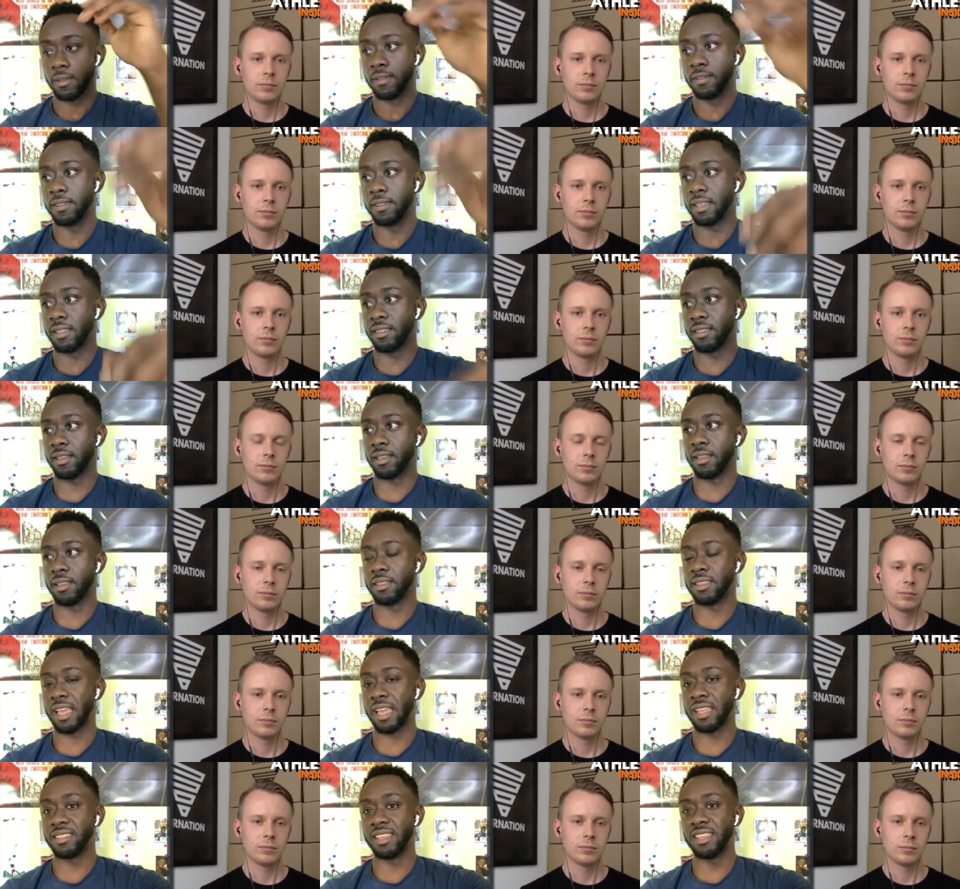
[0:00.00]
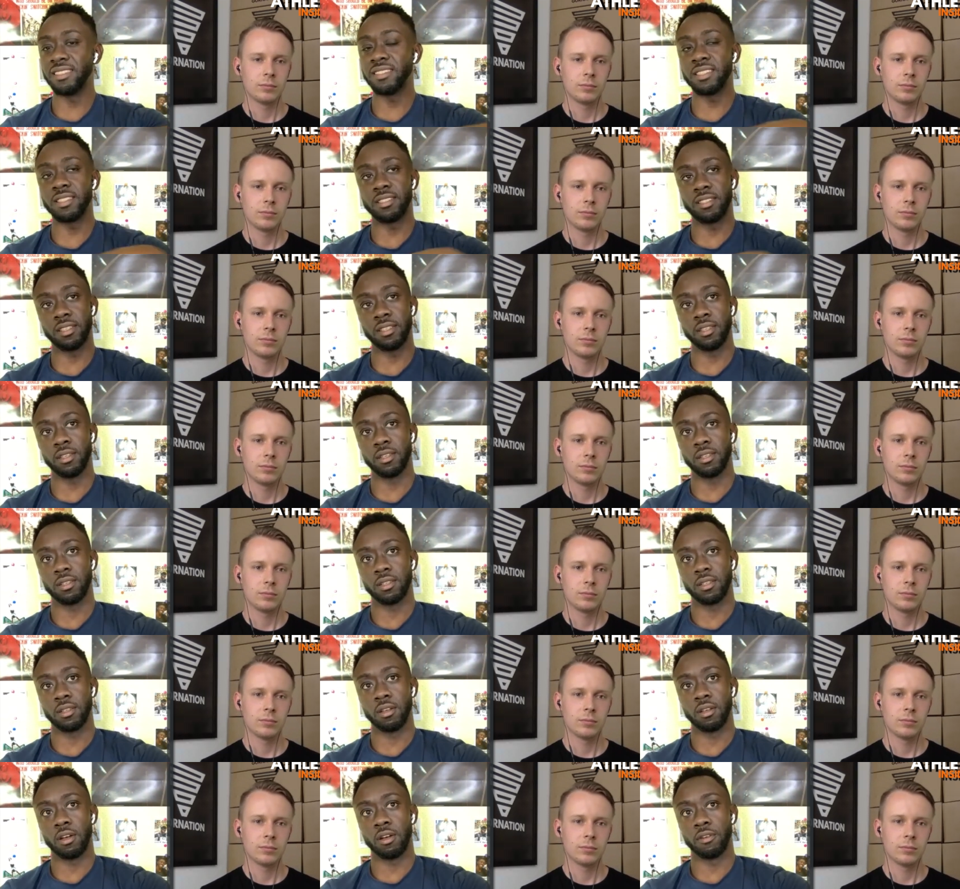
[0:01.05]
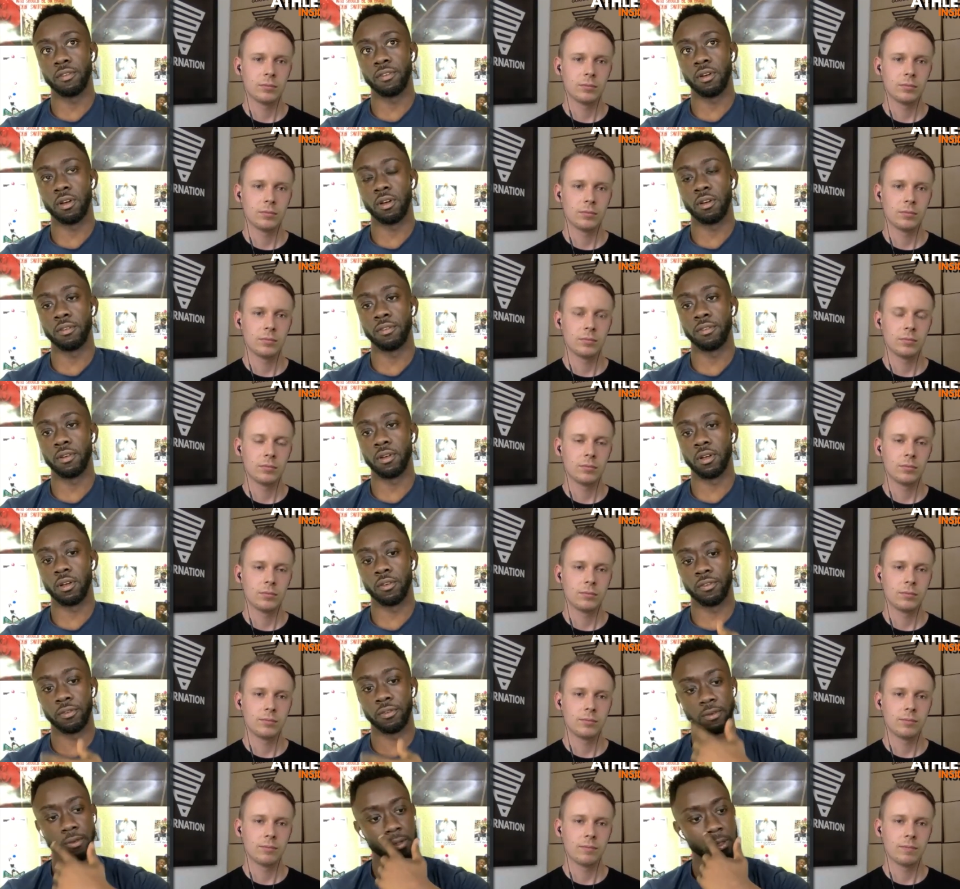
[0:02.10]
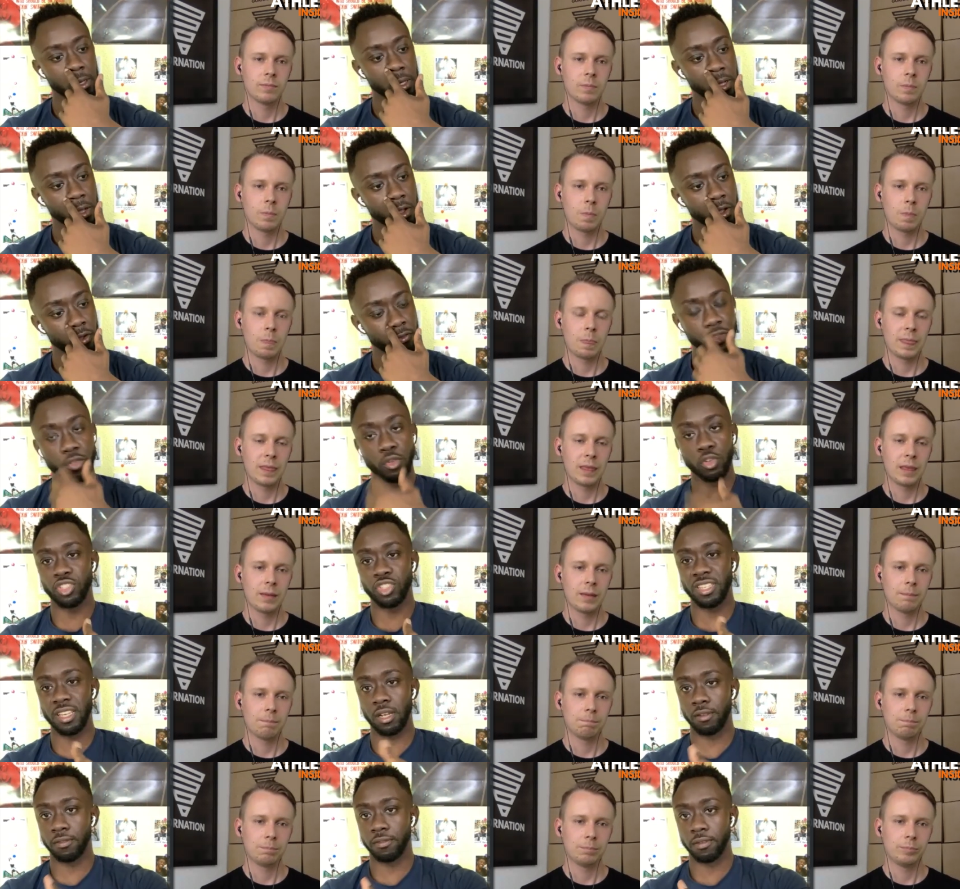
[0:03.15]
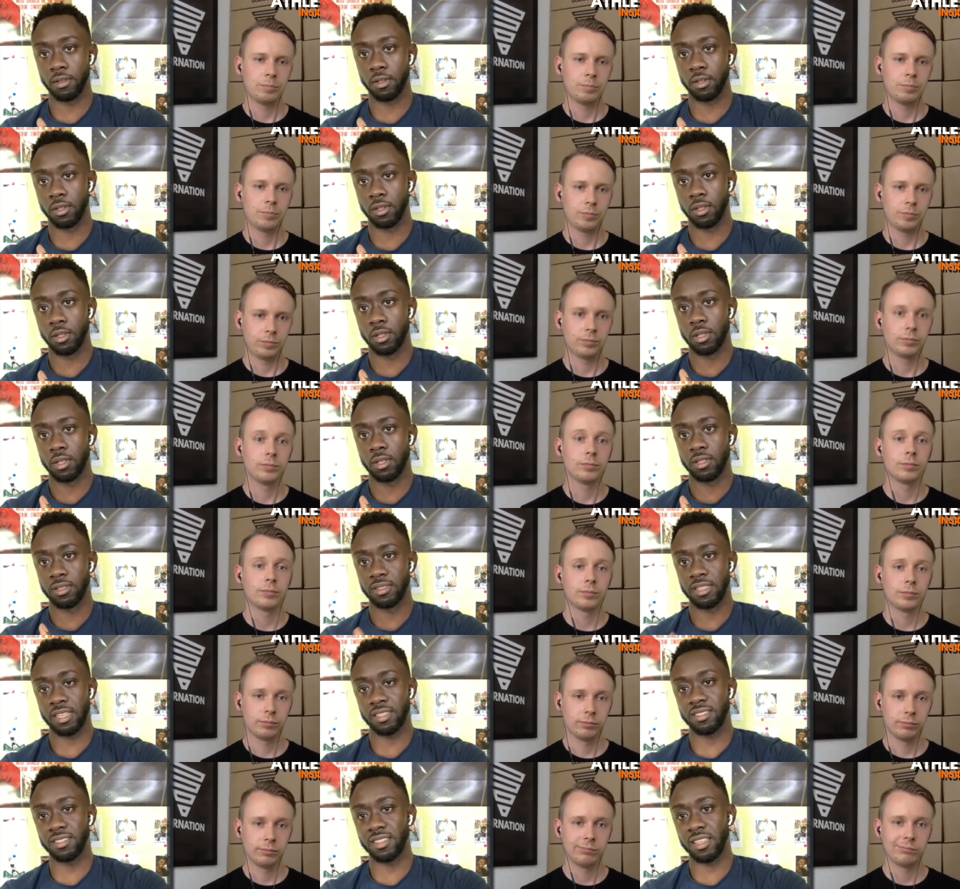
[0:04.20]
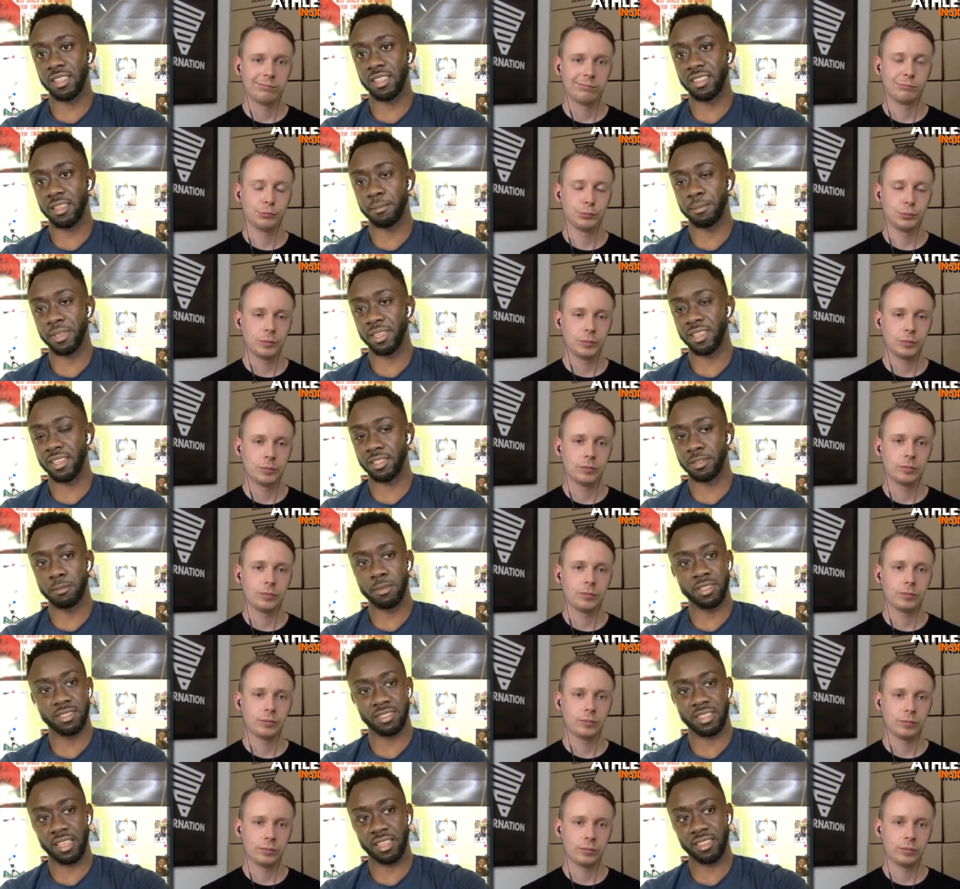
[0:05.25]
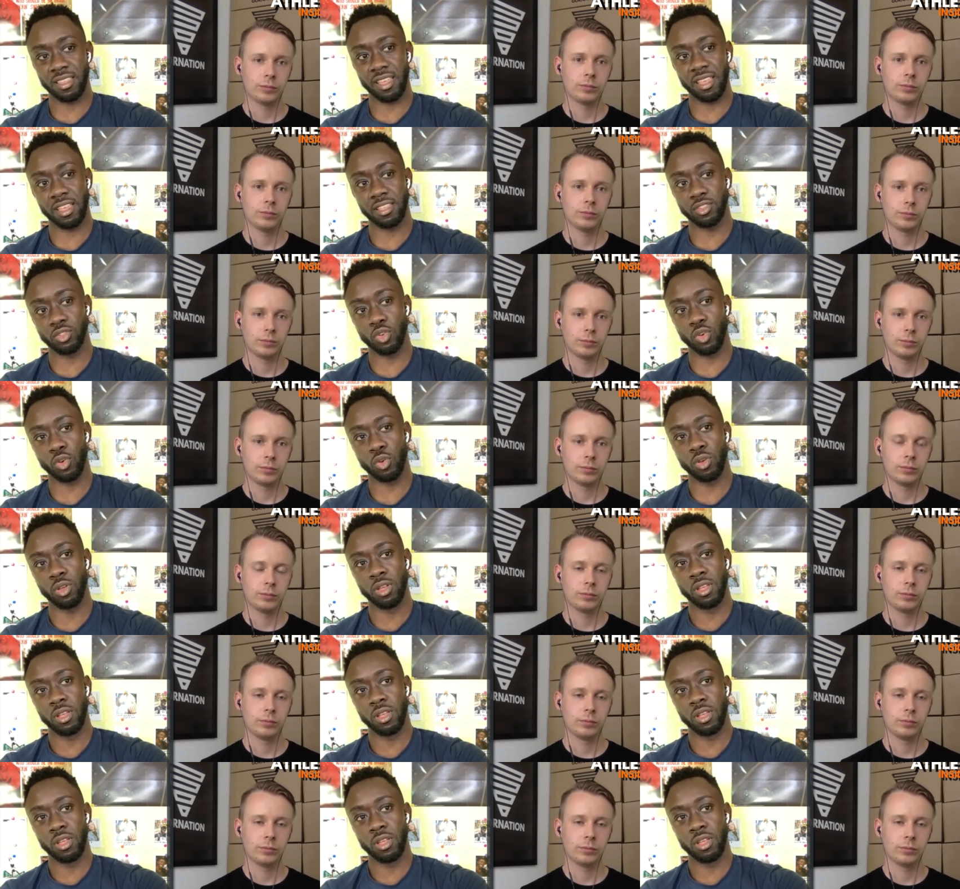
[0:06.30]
Speaker 1: the, the the identity of of of of yourself that's the, the biggest mistake that I saw